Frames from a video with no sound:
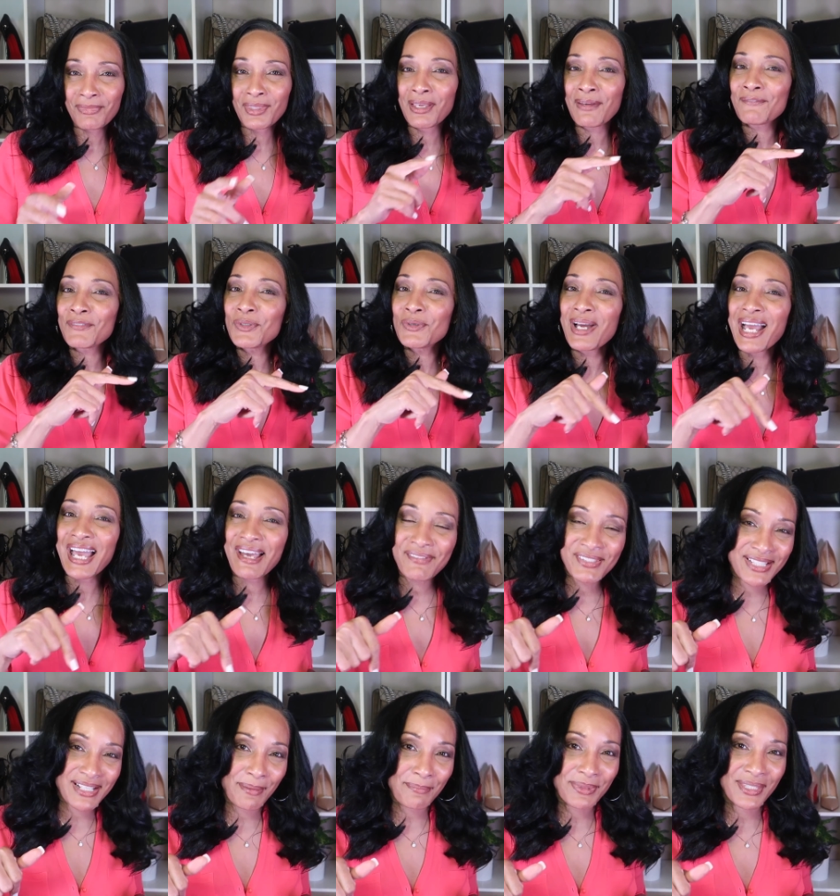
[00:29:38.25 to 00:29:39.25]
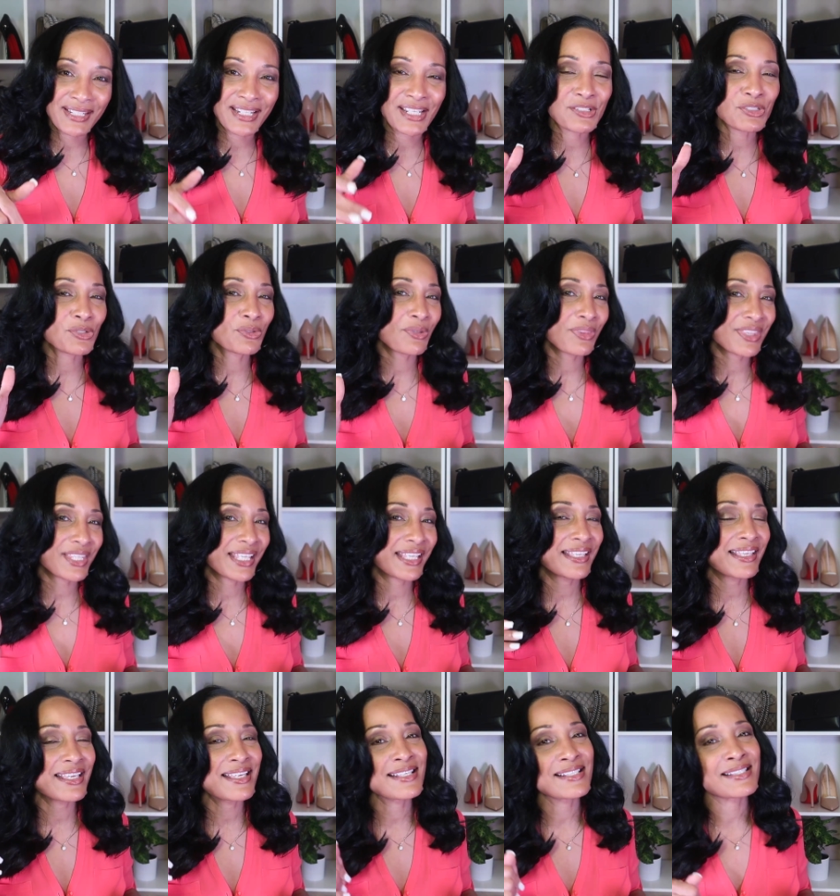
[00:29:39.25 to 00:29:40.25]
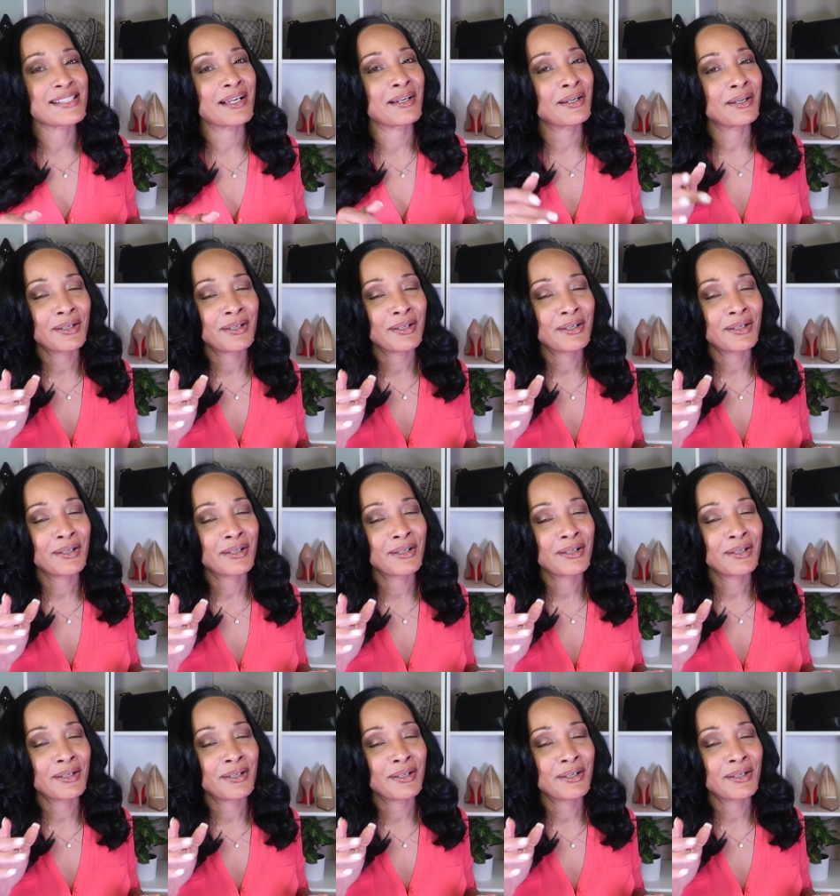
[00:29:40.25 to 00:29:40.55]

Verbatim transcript: If you have something that you think is